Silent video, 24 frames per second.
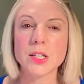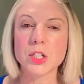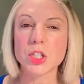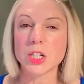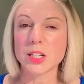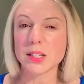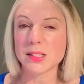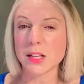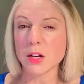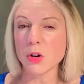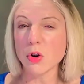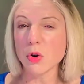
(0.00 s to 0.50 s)

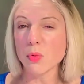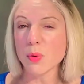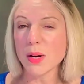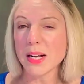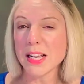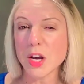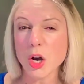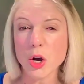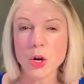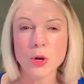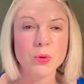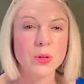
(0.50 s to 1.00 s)
because they're not
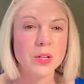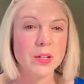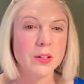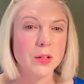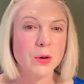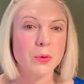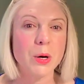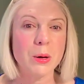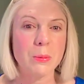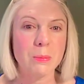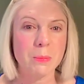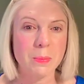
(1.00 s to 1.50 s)
really owning
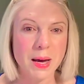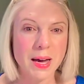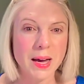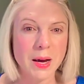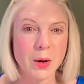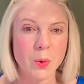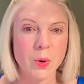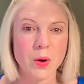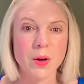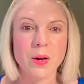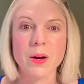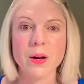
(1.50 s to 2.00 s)
their own
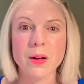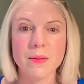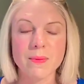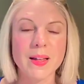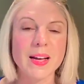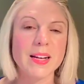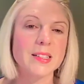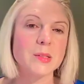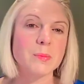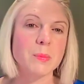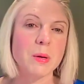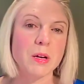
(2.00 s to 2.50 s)
power, and
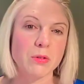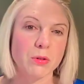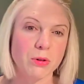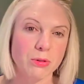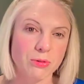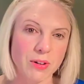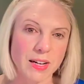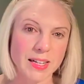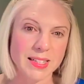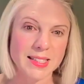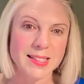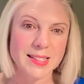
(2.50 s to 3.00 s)
that's being
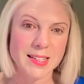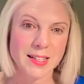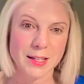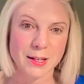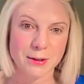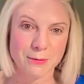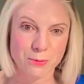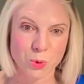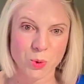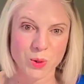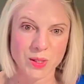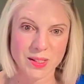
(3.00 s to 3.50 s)
reflected in
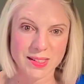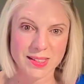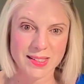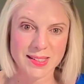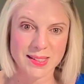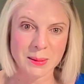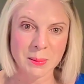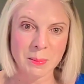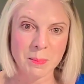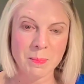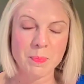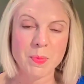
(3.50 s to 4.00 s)
their
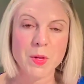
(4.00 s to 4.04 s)
voice.